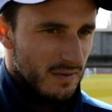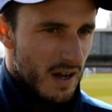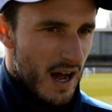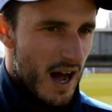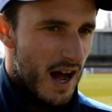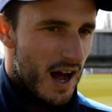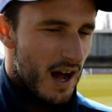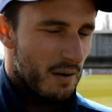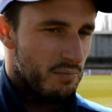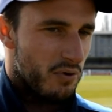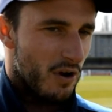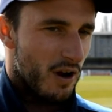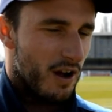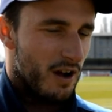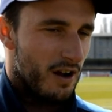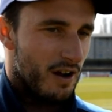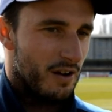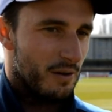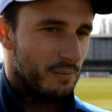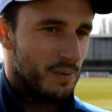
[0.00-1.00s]
Uh, pro-
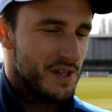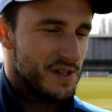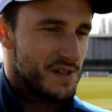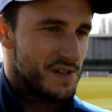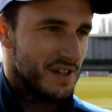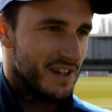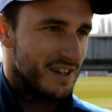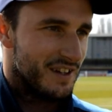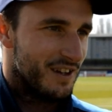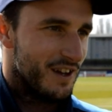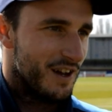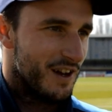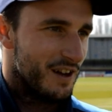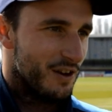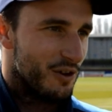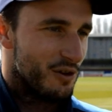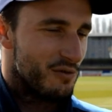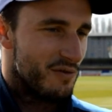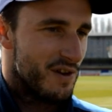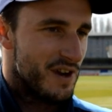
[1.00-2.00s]
I'm guessing a, a,
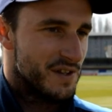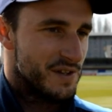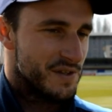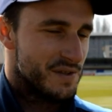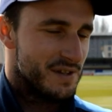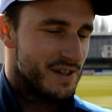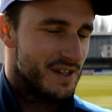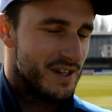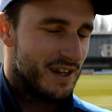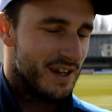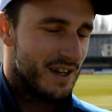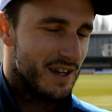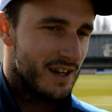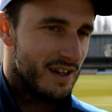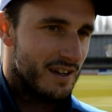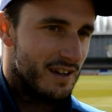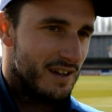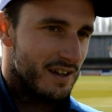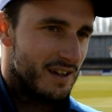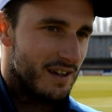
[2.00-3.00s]
lot of runs. He had,
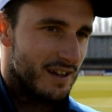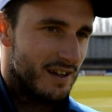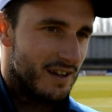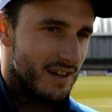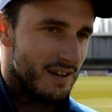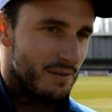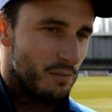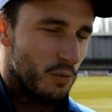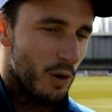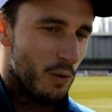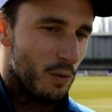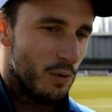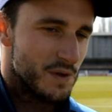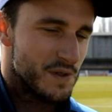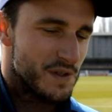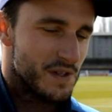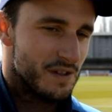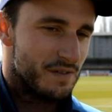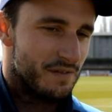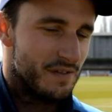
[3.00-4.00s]
a, had what
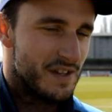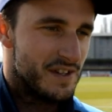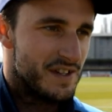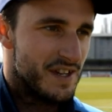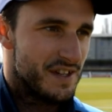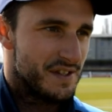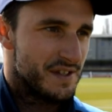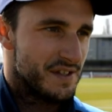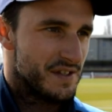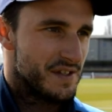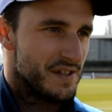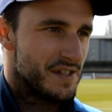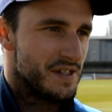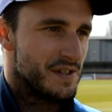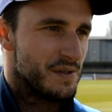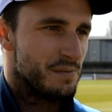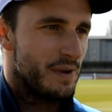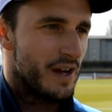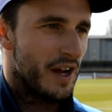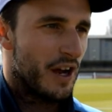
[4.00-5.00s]
was a fantastic
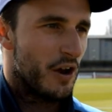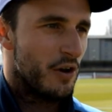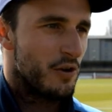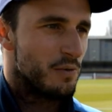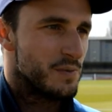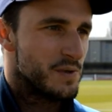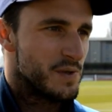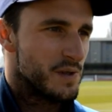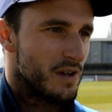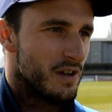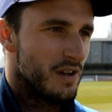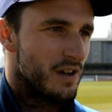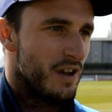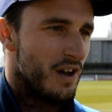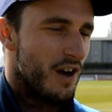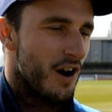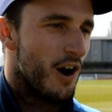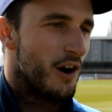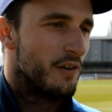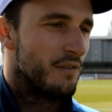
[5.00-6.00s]
season back home, so
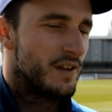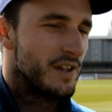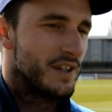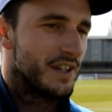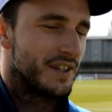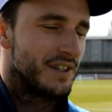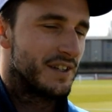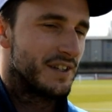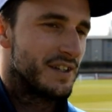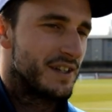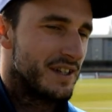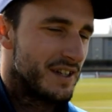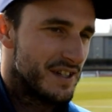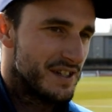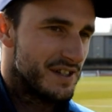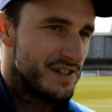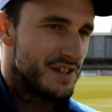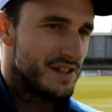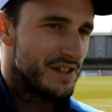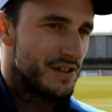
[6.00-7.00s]
hopefully he can c-
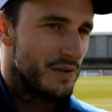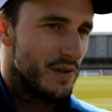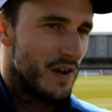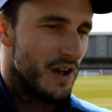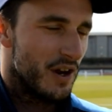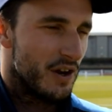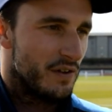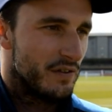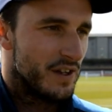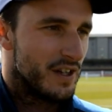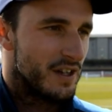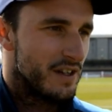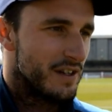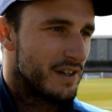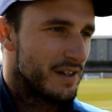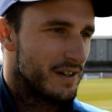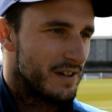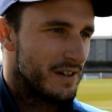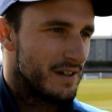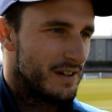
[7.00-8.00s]
continue that over here
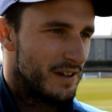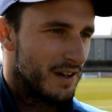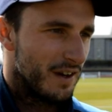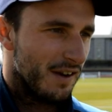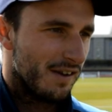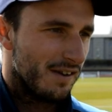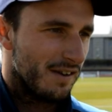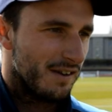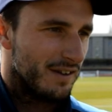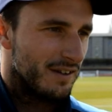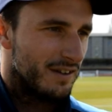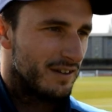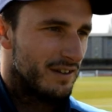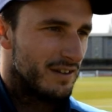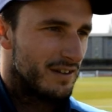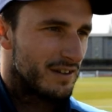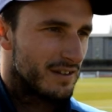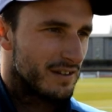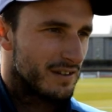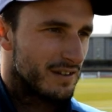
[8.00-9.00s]
and just looking
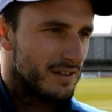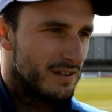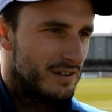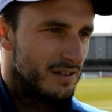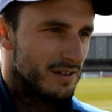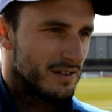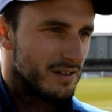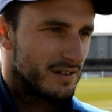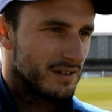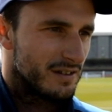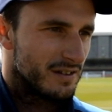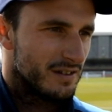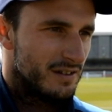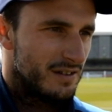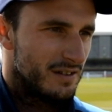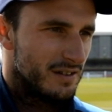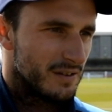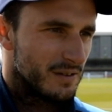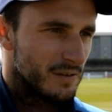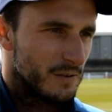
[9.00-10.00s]
forward to the first
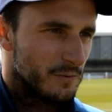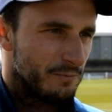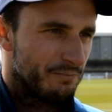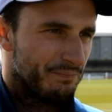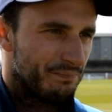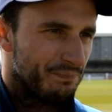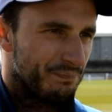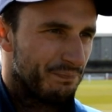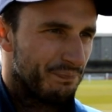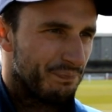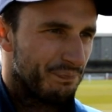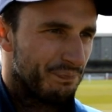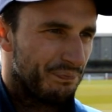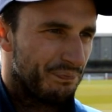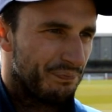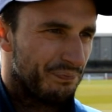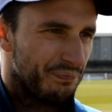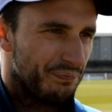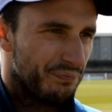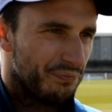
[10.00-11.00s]
championship game with the
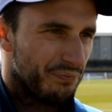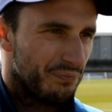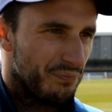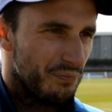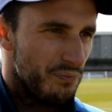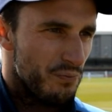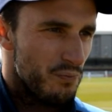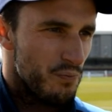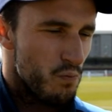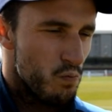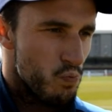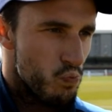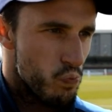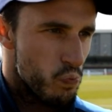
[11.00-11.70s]
Billy's unfortunate injury.